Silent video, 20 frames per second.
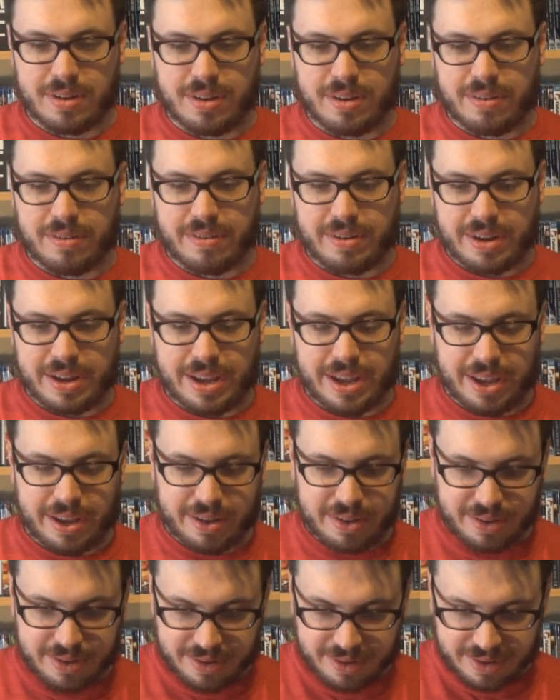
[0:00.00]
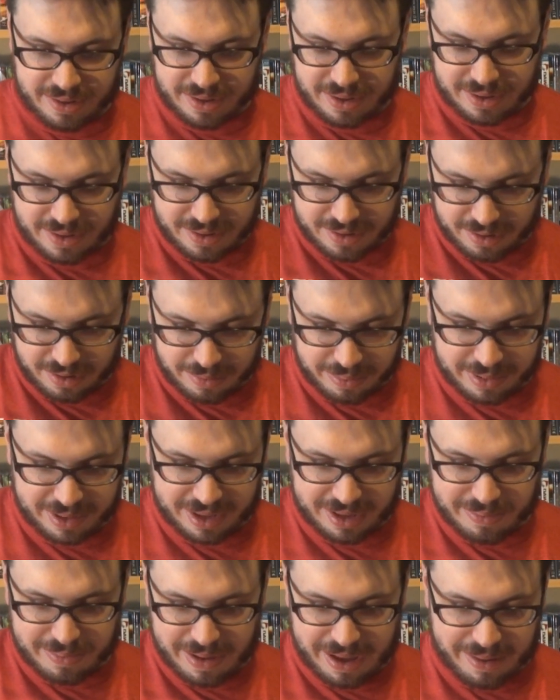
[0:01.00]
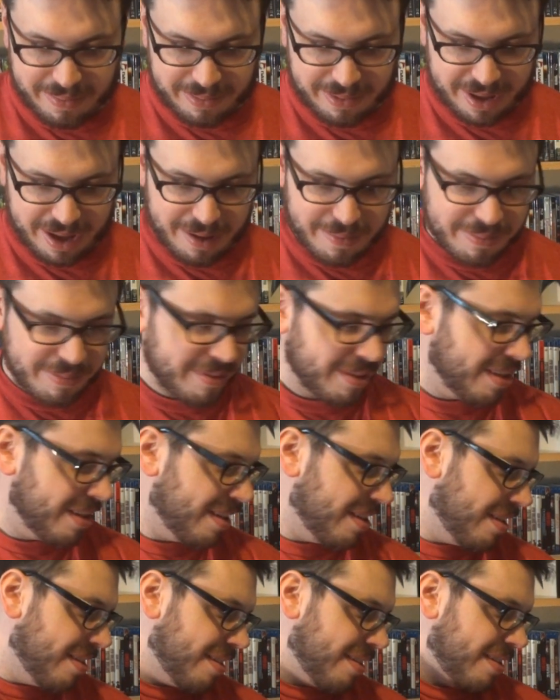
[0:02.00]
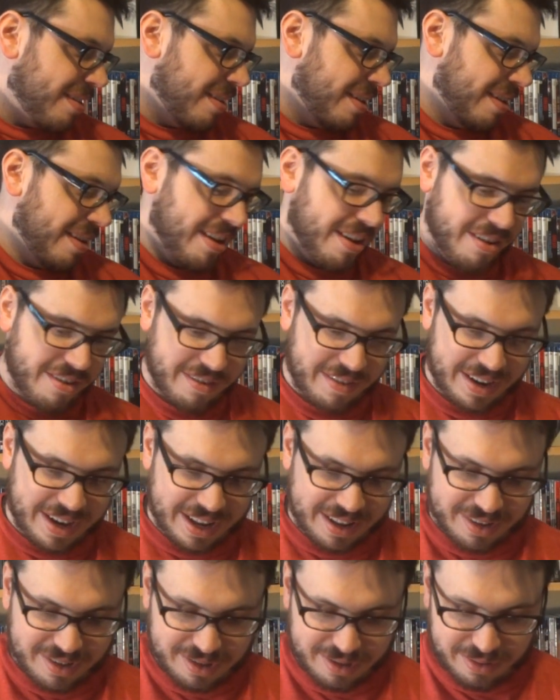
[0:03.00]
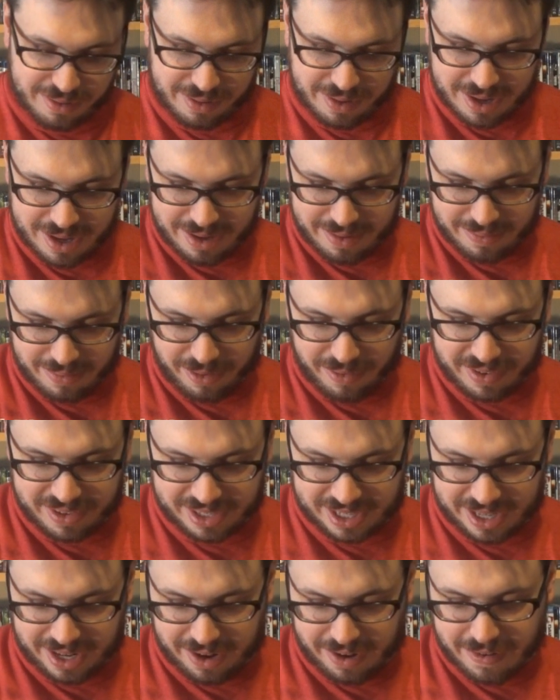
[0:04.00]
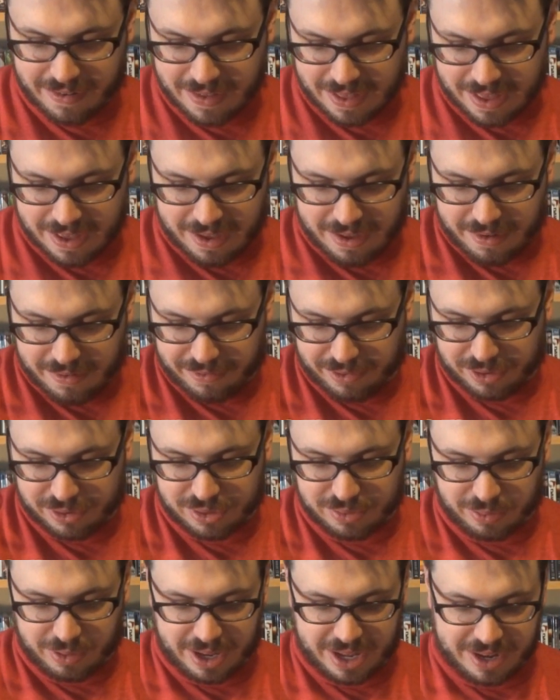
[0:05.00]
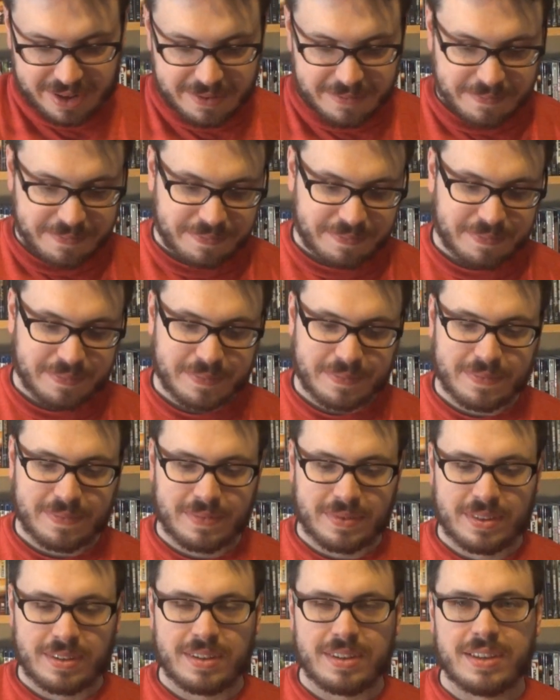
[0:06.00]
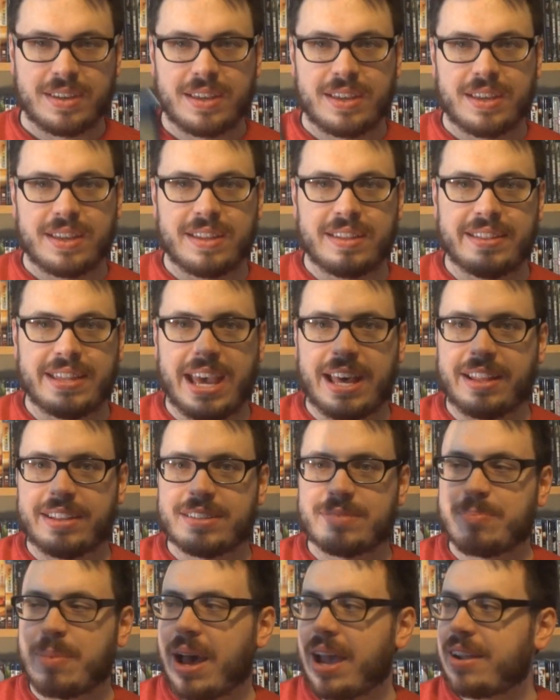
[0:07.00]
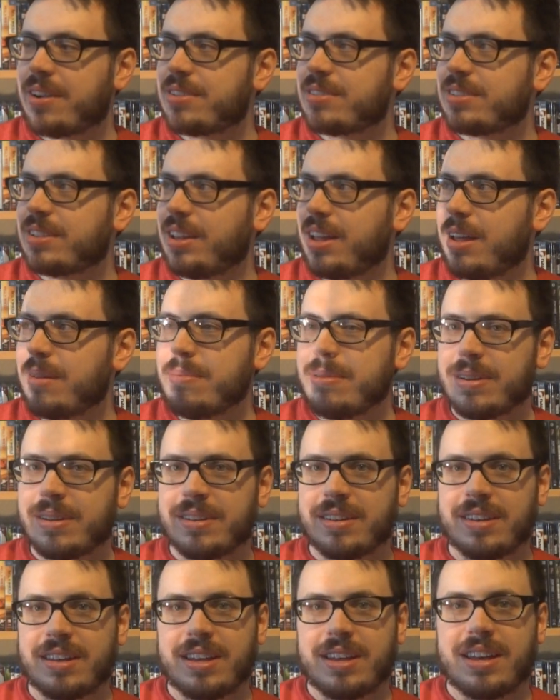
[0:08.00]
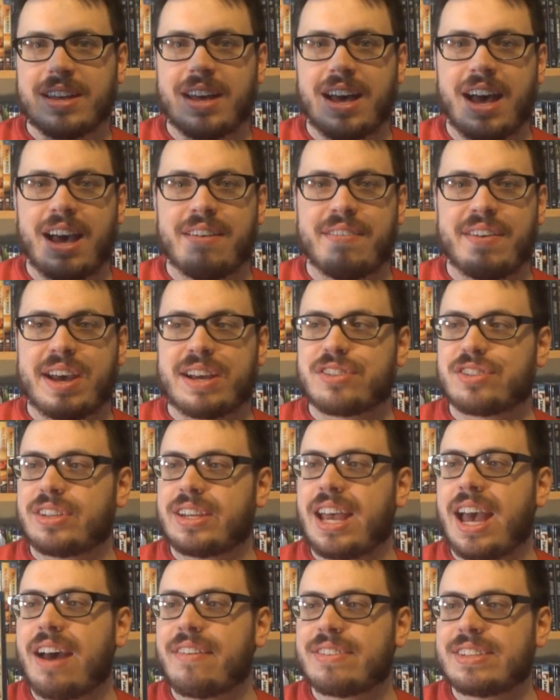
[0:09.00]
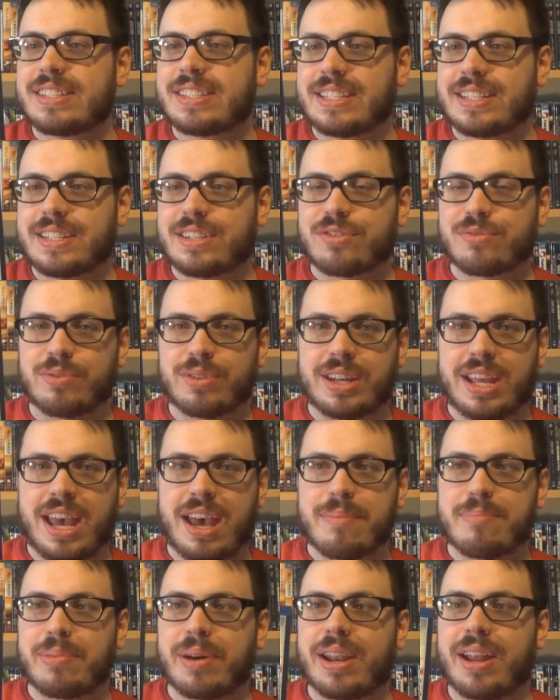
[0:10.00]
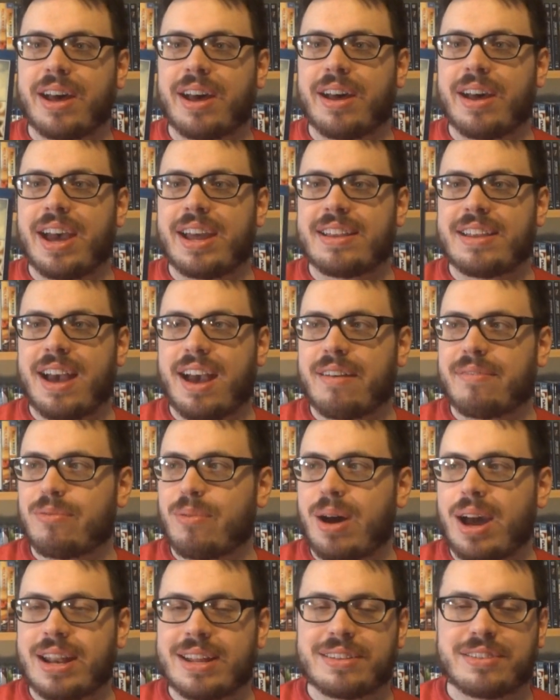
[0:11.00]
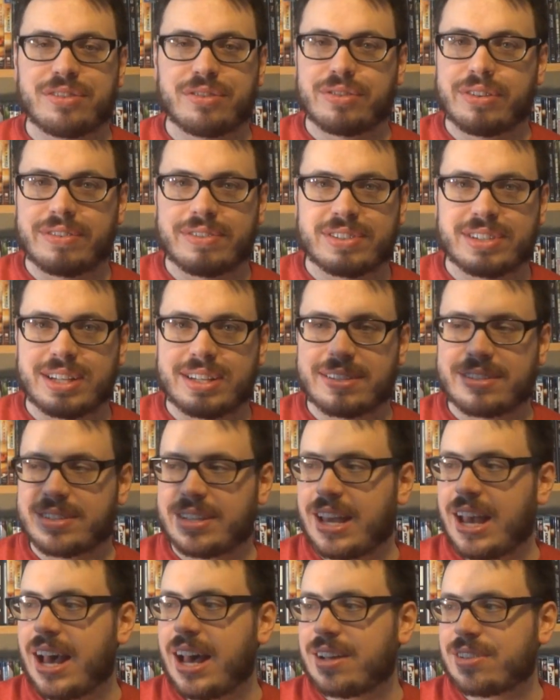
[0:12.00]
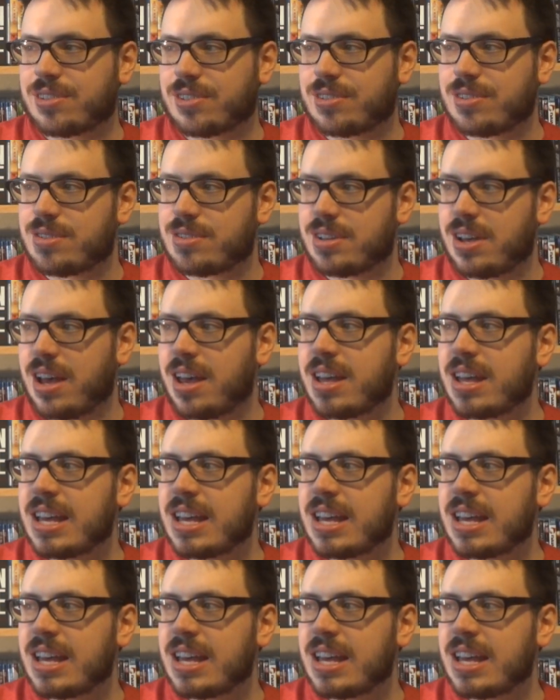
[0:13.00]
Alright, open this bad boy up. And already 2 movies in here. First one, Dallas Buyers Club. I haven't seen this one yet, but I've wanted to ever since the Oscars.